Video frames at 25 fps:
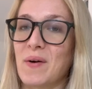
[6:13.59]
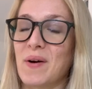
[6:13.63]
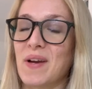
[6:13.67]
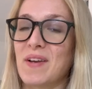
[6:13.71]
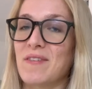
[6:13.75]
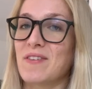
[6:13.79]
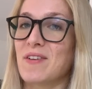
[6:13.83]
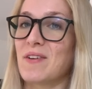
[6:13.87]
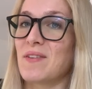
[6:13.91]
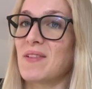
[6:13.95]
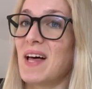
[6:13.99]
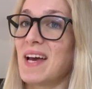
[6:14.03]

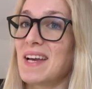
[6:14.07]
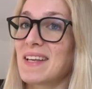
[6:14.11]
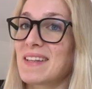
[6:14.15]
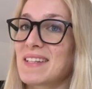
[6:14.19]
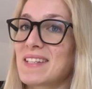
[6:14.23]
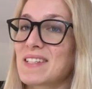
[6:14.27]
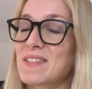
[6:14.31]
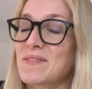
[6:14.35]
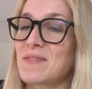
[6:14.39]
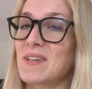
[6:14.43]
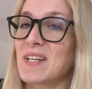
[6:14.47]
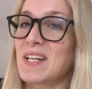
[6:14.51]
If you like
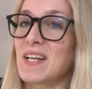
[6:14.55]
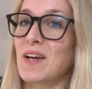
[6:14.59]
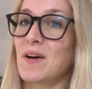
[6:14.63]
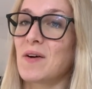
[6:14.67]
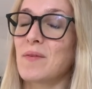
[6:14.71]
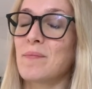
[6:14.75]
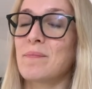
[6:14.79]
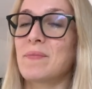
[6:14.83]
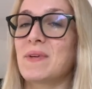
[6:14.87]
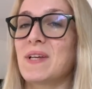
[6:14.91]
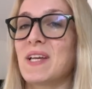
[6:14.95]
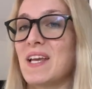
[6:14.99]
this
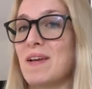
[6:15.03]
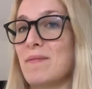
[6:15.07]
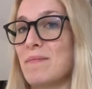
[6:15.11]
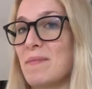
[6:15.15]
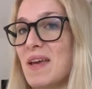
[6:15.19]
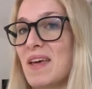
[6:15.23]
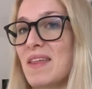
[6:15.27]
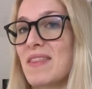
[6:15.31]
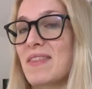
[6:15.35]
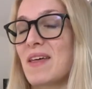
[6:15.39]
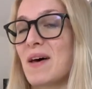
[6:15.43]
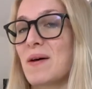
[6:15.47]
video, give
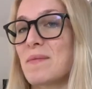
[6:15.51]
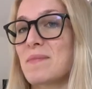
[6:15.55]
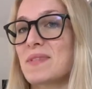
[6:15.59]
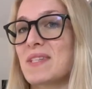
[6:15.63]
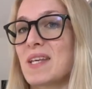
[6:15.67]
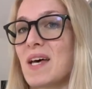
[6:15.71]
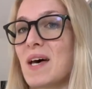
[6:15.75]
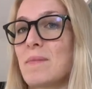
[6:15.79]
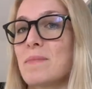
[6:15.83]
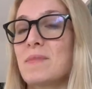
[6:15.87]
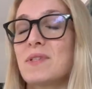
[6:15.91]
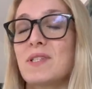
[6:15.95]
me a thumbs
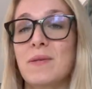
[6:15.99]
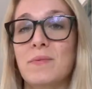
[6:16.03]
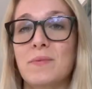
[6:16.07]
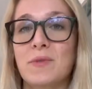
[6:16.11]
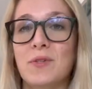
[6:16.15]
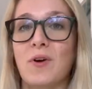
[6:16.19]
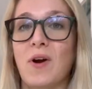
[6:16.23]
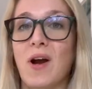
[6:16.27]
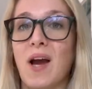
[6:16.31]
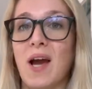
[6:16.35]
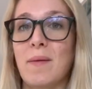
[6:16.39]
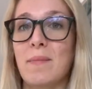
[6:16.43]
up,
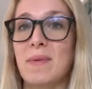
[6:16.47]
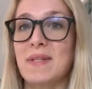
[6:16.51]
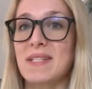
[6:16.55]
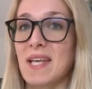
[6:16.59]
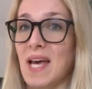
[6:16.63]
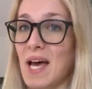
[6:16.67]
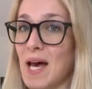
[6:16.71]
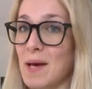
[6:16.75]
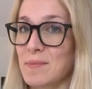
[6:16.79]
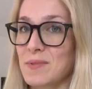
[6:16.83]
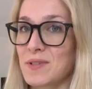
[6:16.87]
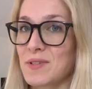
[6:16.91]
subscribe, it's
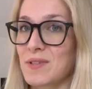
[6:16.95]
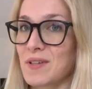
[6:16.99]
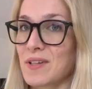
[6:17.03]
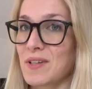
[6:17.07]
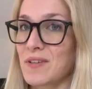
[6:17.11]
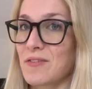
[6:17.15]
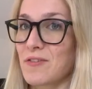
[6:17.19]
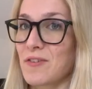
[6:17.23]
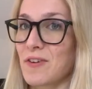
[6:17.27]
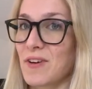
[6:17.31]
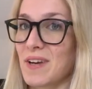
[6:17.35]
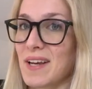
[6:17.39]
absolutely
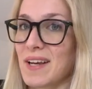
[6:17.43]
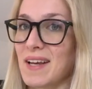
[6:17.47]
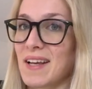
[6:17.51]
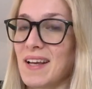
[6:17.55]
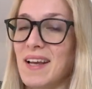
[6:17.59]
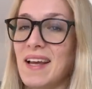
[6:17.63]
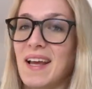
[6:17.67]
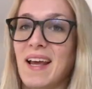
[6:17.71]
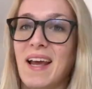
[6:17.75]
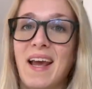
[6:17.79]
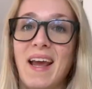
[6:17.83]
free,